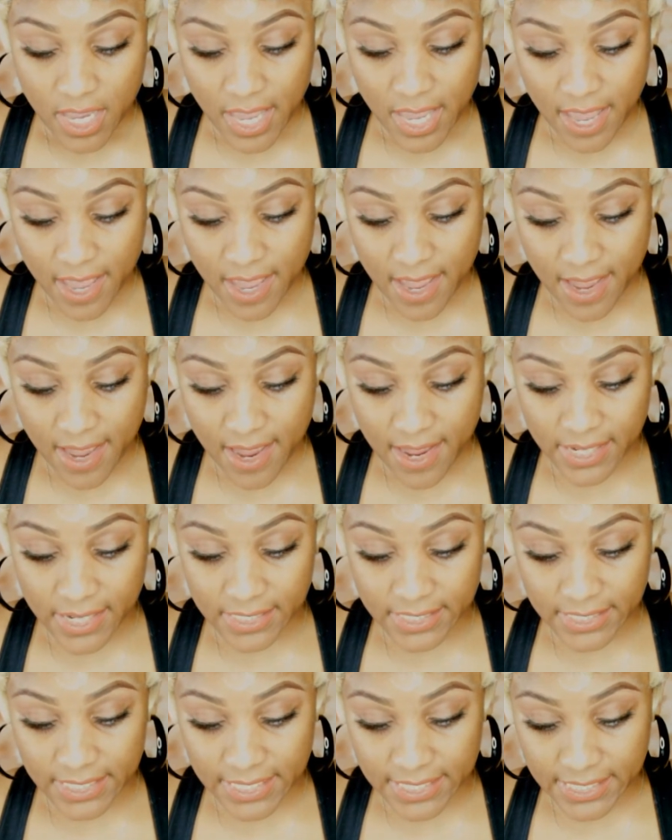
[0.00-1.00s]

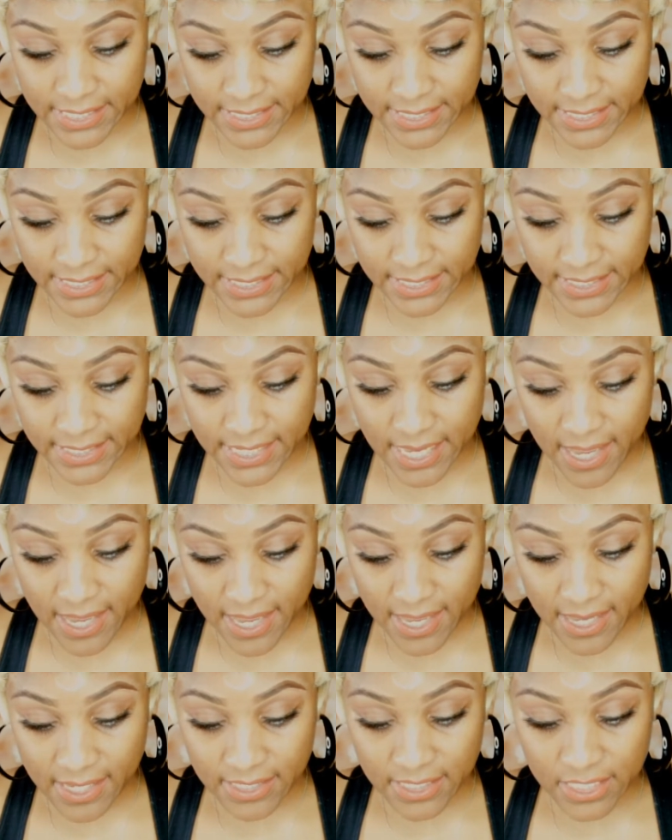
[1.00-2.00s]
and it
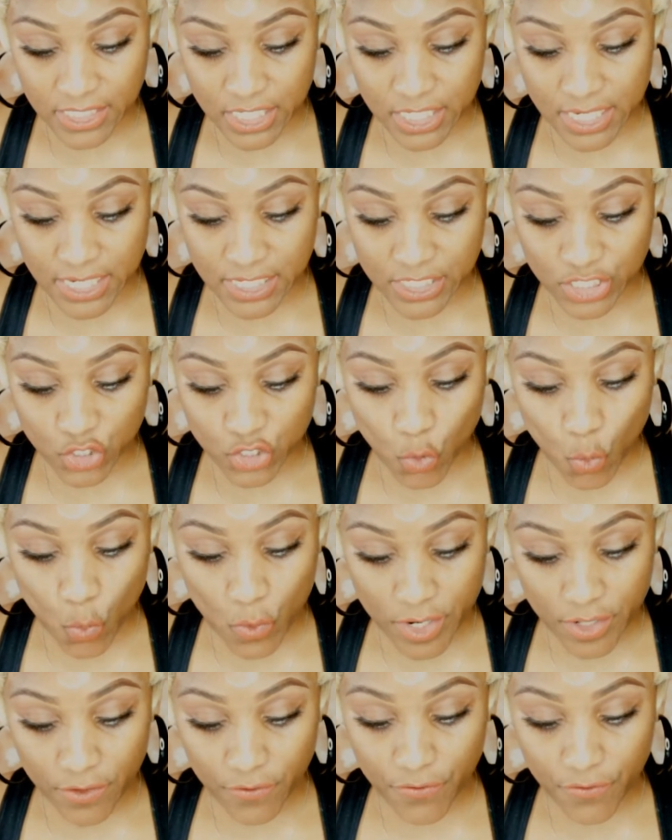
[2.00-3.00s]
says it's
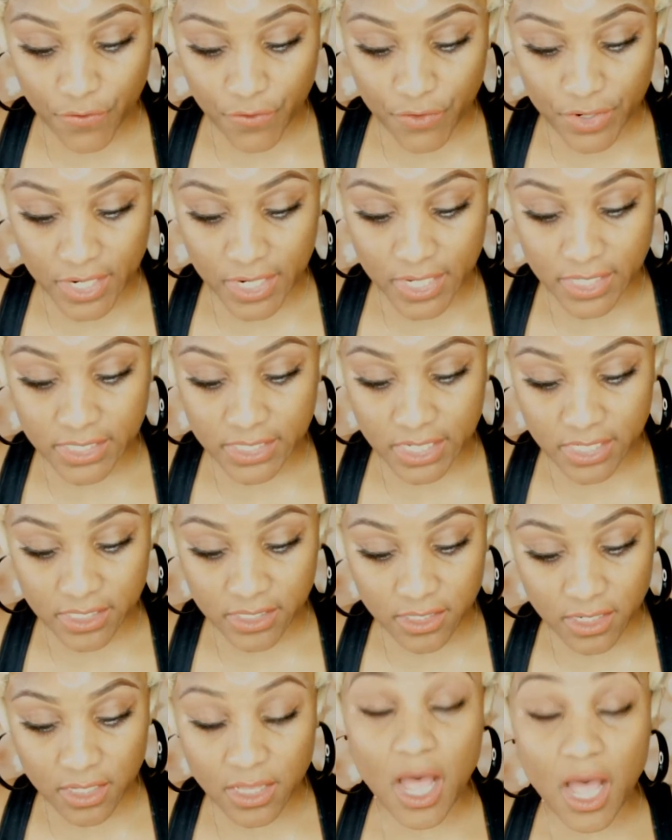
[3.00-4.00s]
oil free
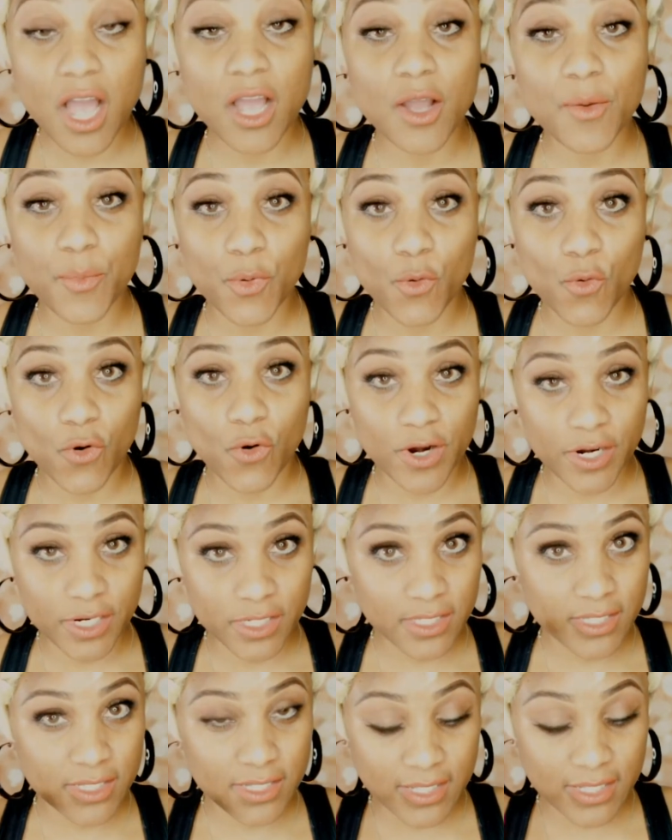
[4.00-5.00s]
doesn't clog
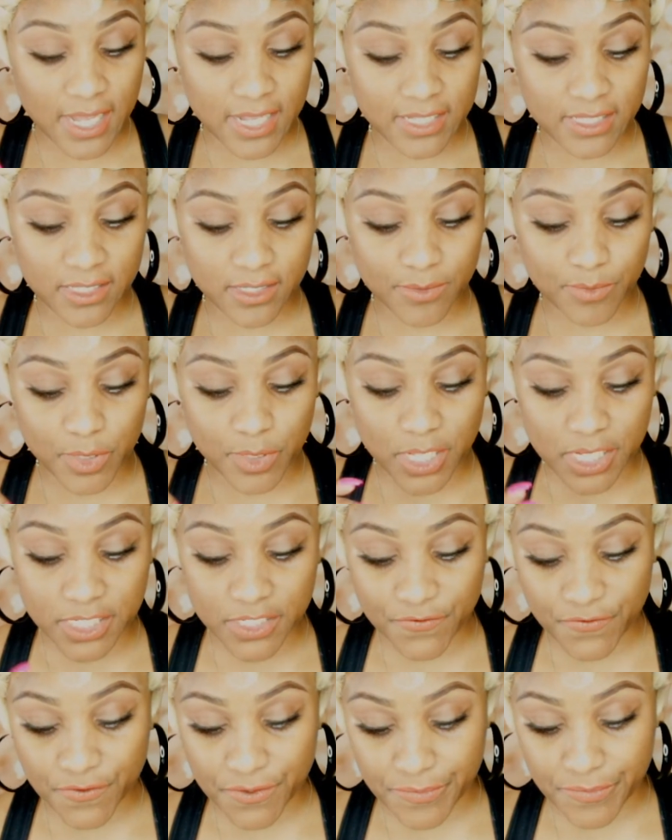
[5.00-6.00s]
pores that's a
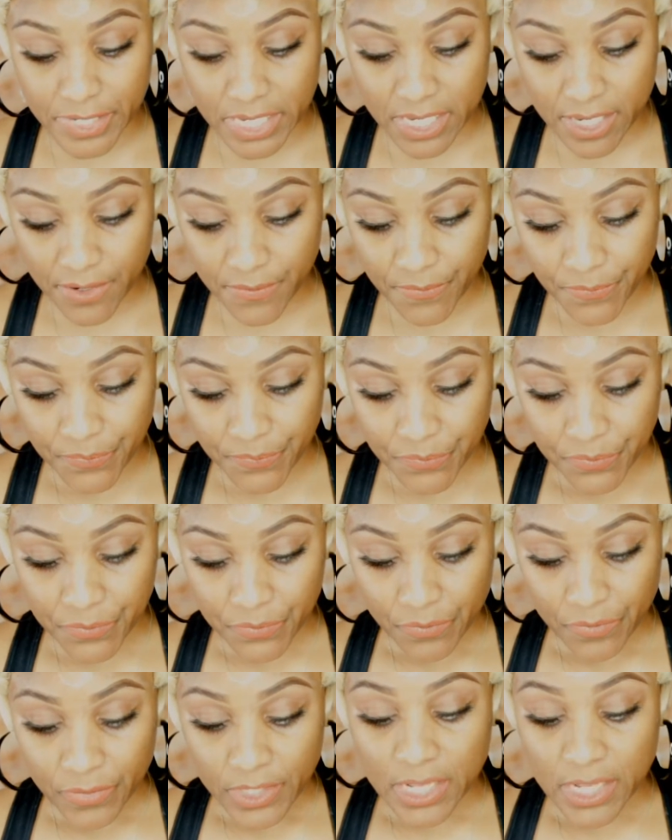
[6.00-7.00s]
plus for me
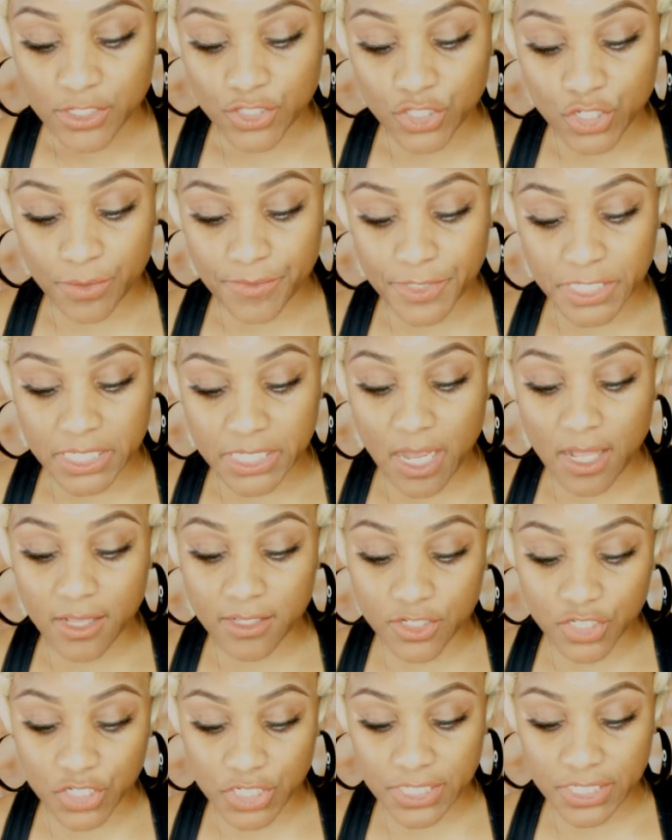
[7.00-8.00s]

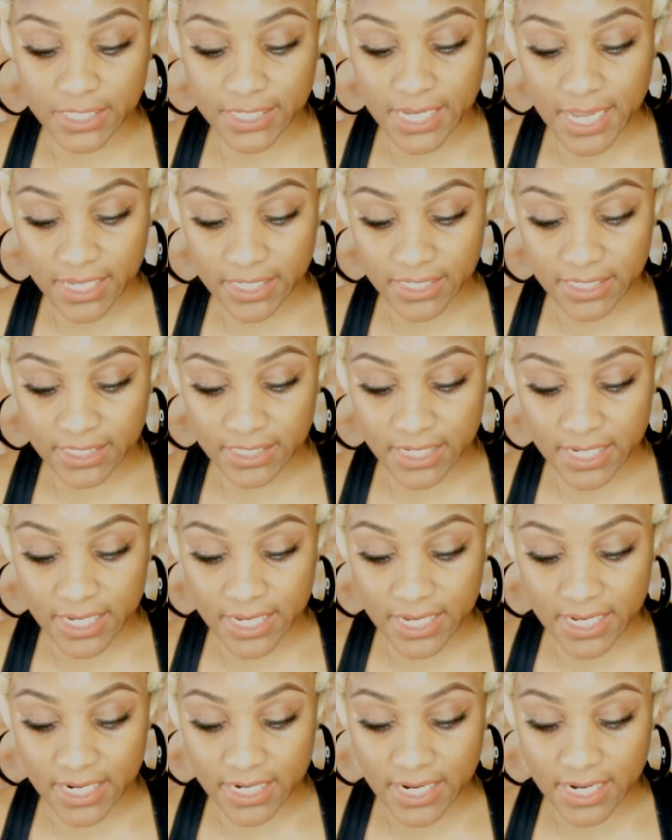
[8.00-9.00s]
dermatologist
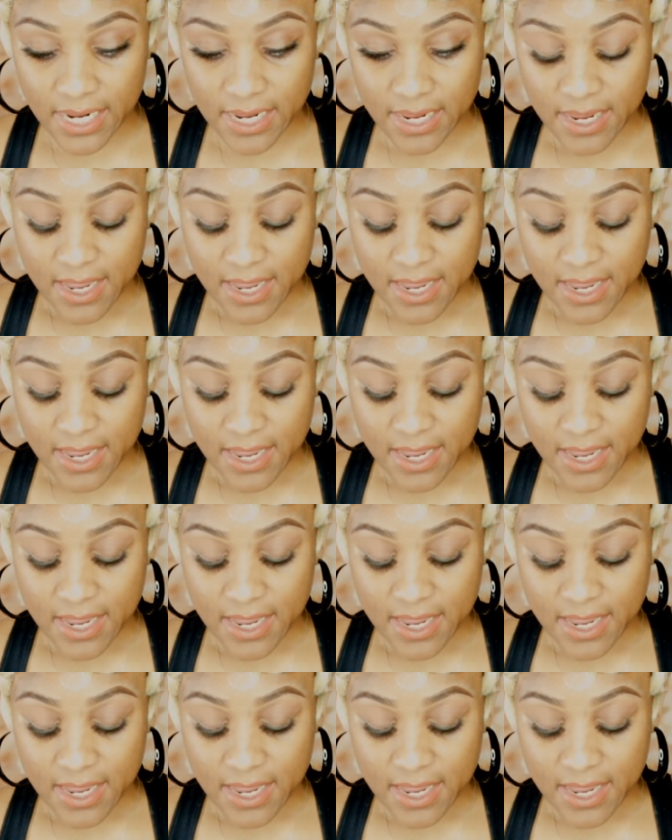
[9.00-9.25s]
tested